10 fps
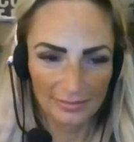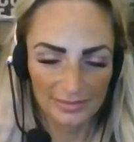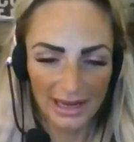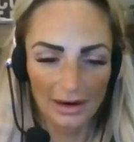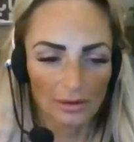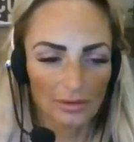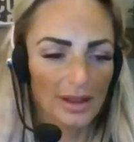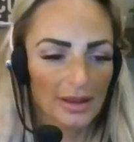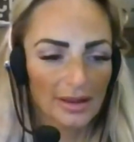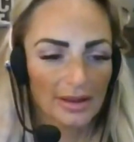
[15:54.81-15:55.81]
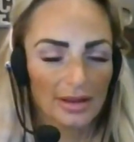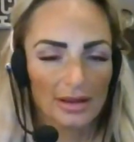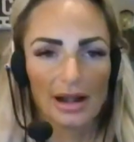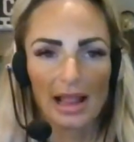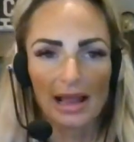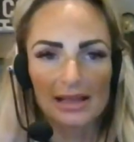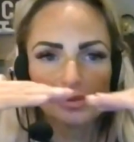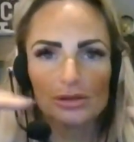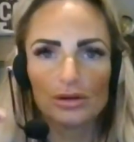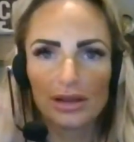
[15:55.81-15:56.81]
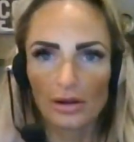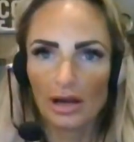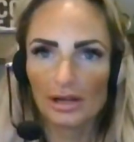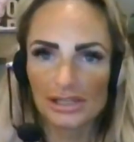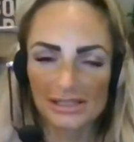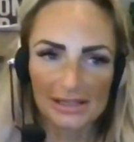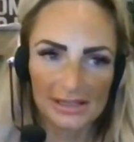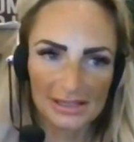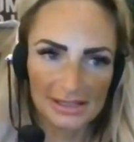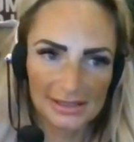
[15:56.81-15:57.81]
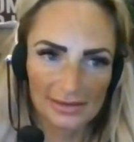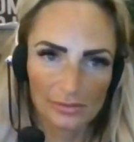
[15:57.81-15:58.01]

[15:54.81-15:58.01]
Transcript: Now, as we look at consciousness,